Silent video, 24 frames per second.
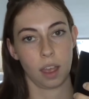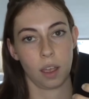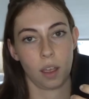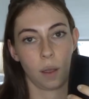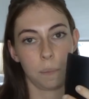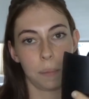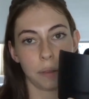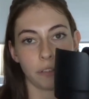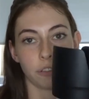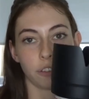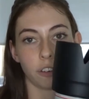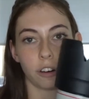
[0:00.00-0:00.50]

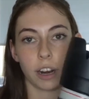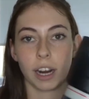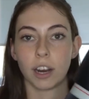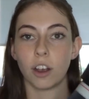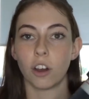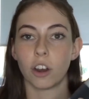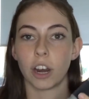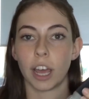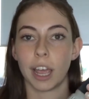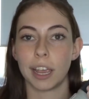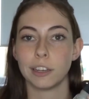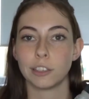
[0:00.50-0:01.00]
Before I
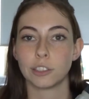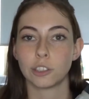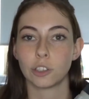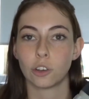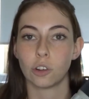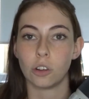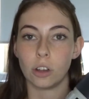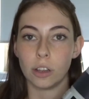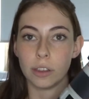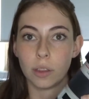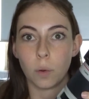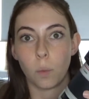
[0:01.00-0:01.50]
got it, I used to
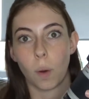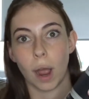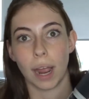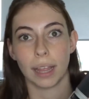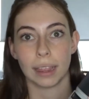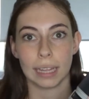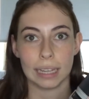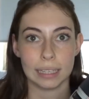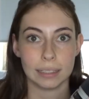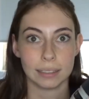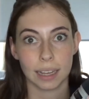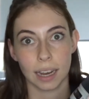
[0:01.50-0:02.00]
call it the white
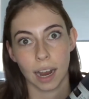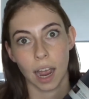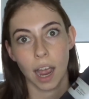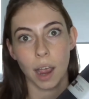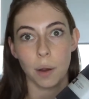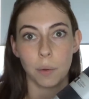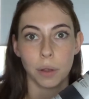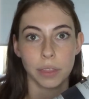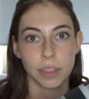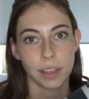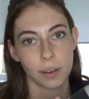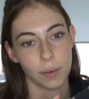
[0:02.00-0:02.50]
lens. Like, I
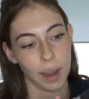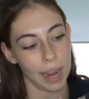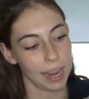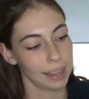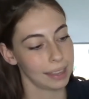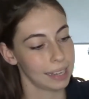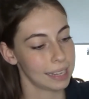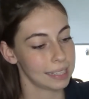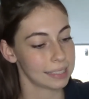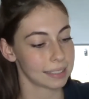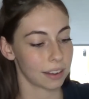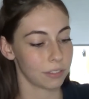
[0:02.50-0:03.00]
want the white
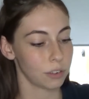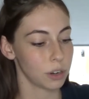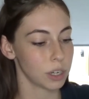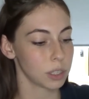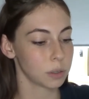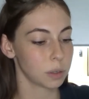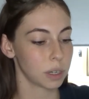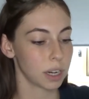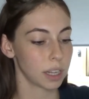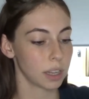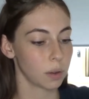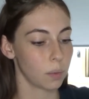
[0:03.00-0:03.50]
lens. I've always
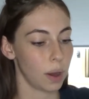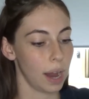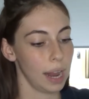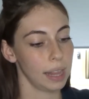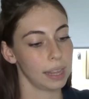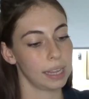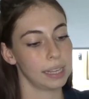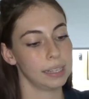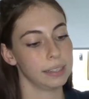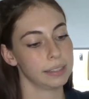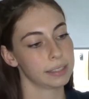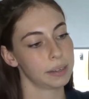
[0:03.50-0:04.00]
wanted the white
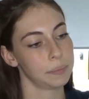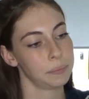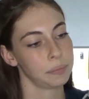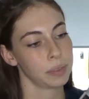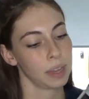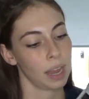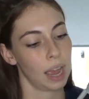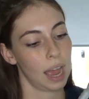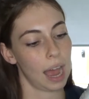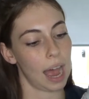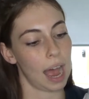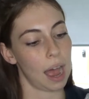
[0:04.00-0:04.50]
lens.
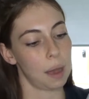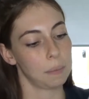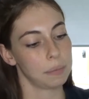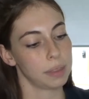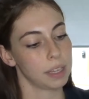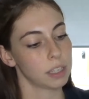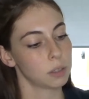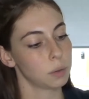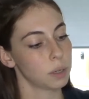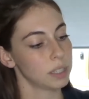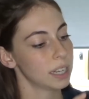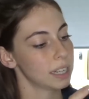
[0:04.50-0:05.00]

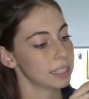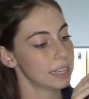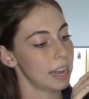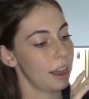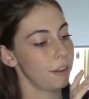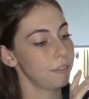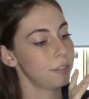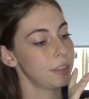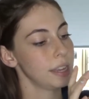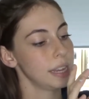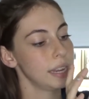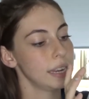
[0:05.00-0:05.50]
This one does
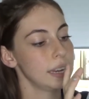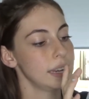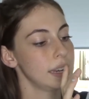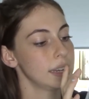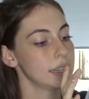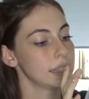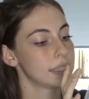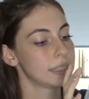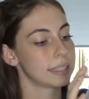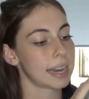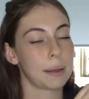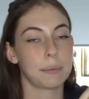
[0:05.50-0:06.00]
have the
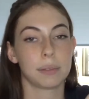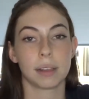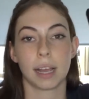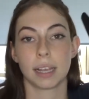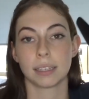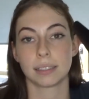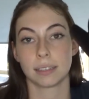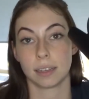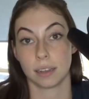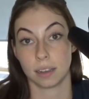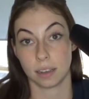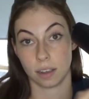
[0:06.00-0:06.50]

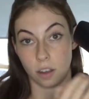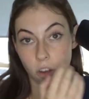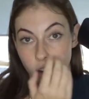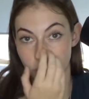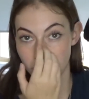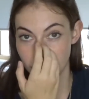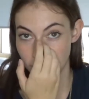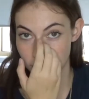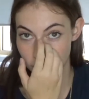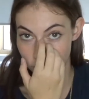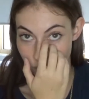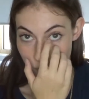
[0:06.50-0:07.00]
stabilizer on
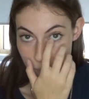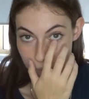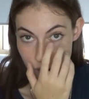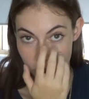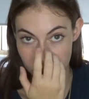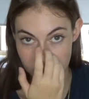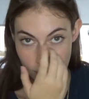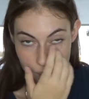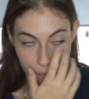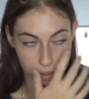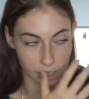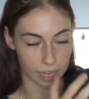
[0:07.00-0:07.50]
it, so image
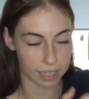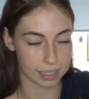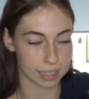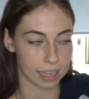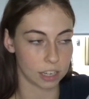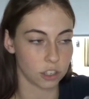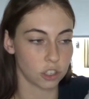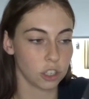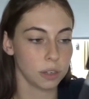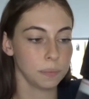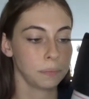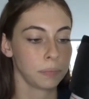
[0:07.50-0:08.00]

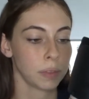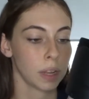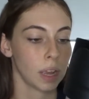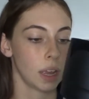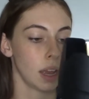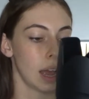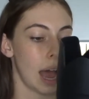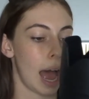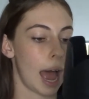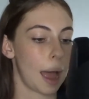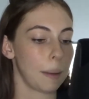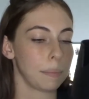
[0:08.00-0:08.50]
stabilization.
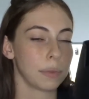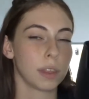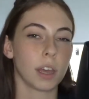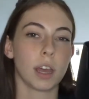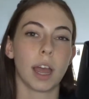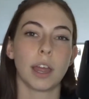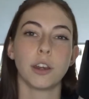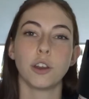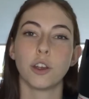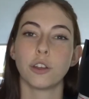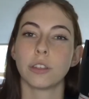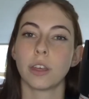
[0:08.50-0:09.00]
But I
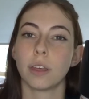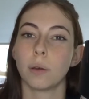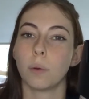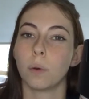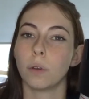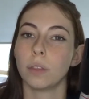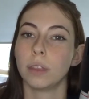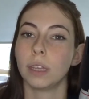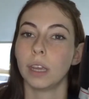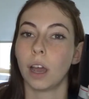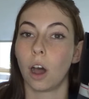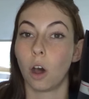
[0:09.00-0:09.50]
know that
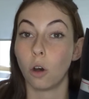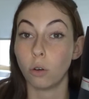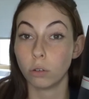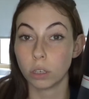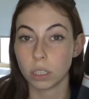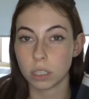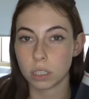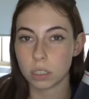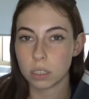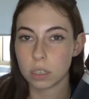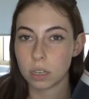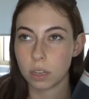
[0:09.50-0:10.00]
the
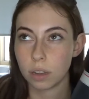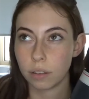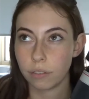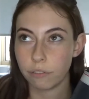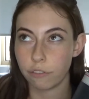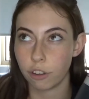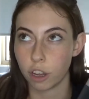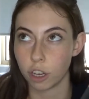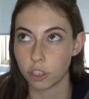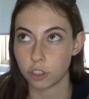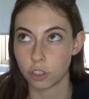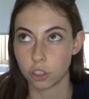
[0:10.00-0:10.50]
oldest
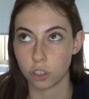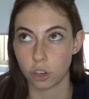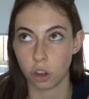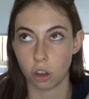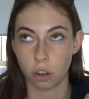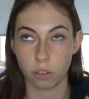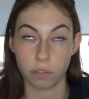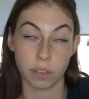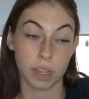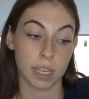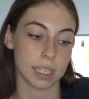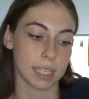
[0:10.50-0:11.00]
version
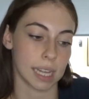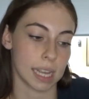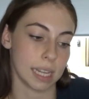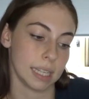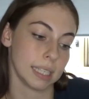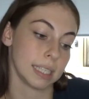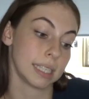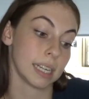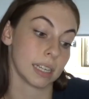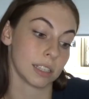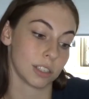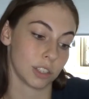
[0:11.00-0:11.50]
of this lens
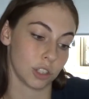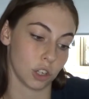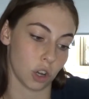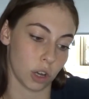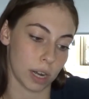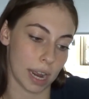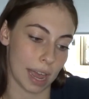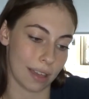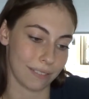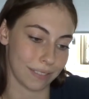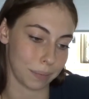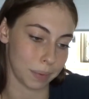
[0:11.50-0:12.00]
does not
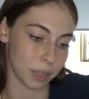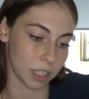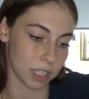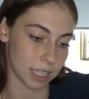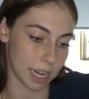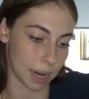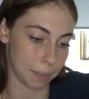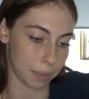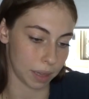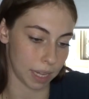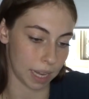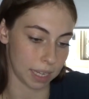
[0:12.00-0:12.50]
have image
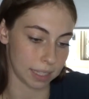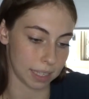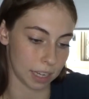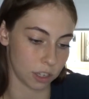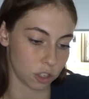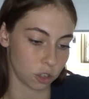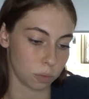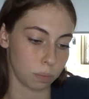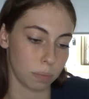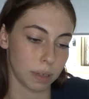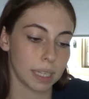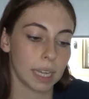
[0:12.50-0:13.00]

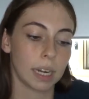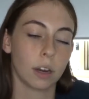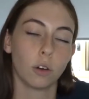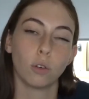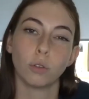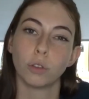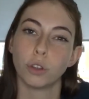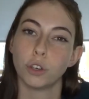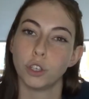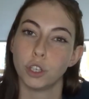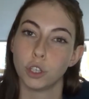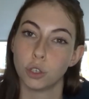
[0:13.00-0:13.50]
stabilization, but then all
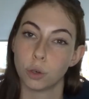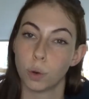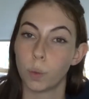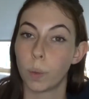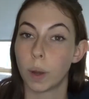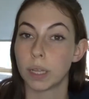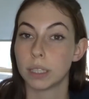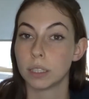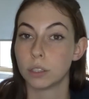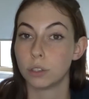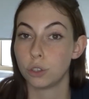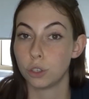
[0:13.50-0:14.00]
the newer
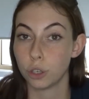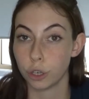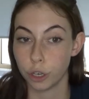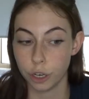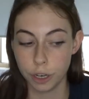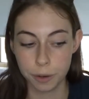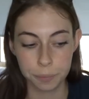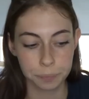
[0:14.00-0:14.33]
ones do.